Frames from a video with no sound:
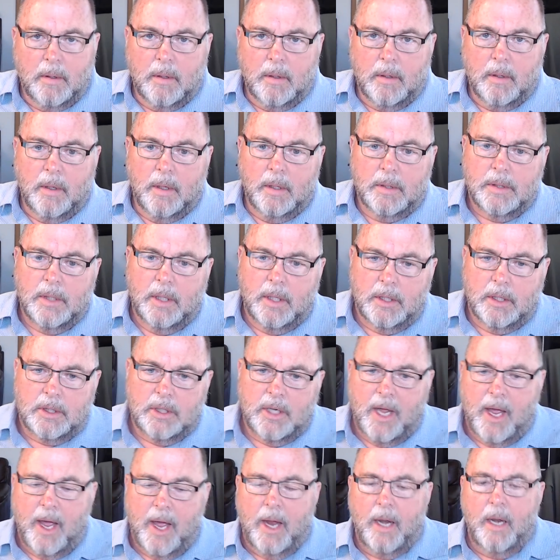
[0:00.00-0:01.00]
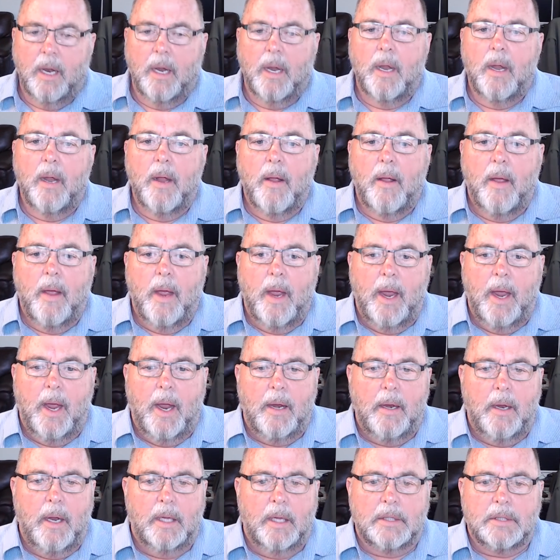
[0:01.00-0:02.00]
It's in the chat.
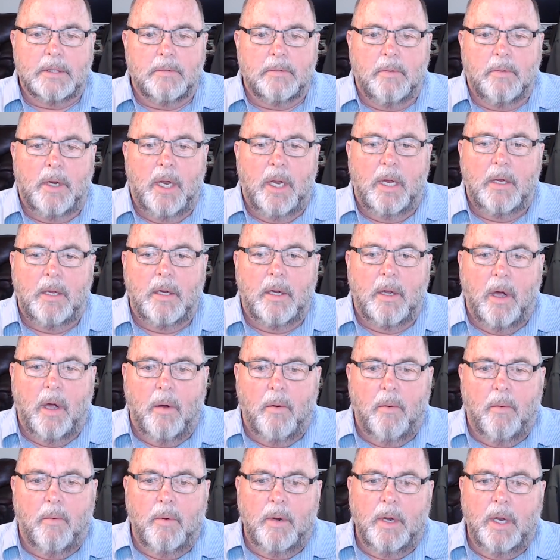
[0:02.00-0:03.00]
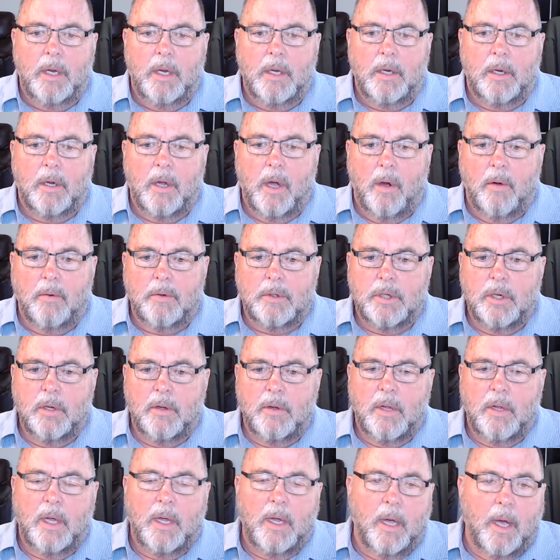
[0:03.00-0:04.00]
And we didn't go to
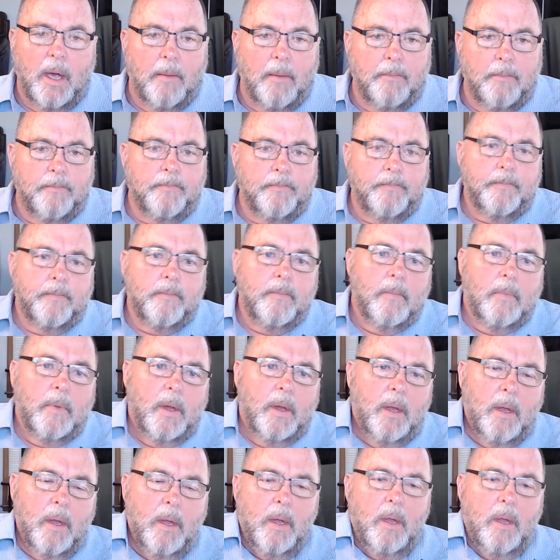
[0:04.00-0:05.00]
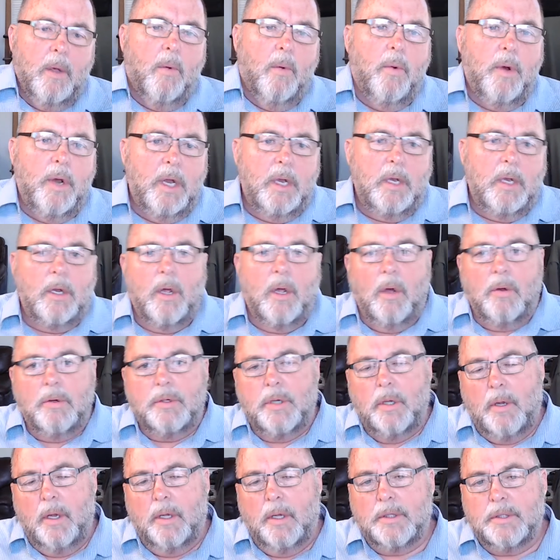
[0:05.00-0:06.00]

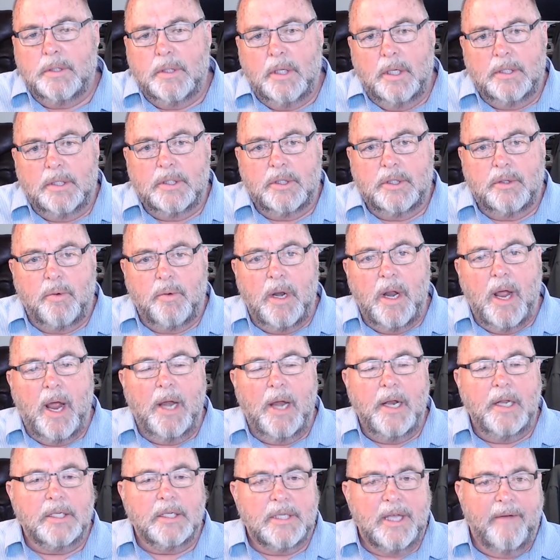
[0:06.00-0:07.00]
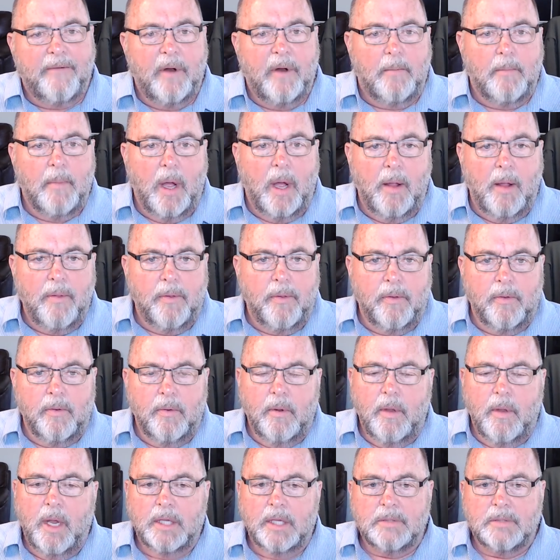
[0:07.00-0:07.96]
it's $397 a month. It's